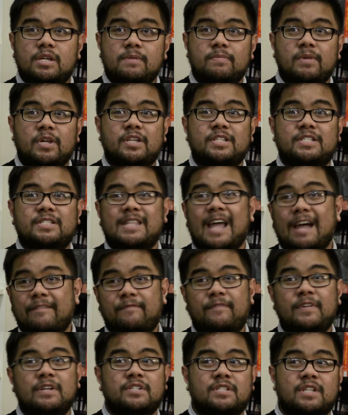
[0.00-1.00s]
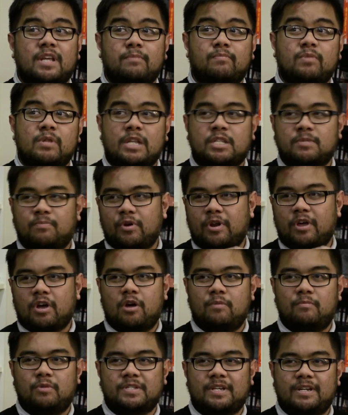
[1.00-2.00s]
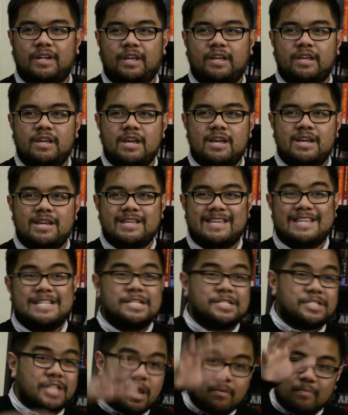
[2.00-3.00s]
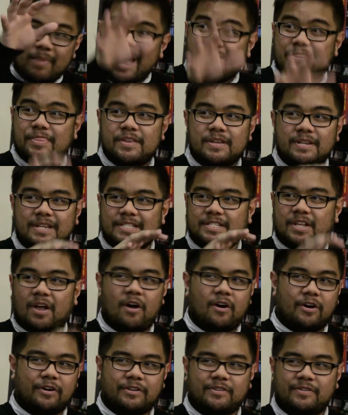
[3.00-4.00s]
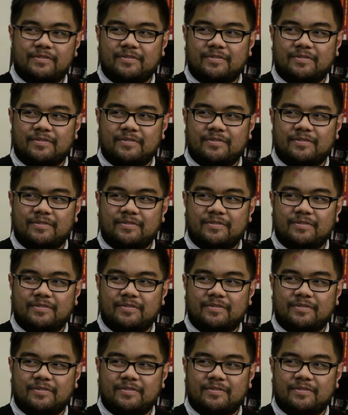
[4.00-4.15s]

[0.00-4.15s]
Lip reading: because that feels like it's putting comic books in the same pantheon as art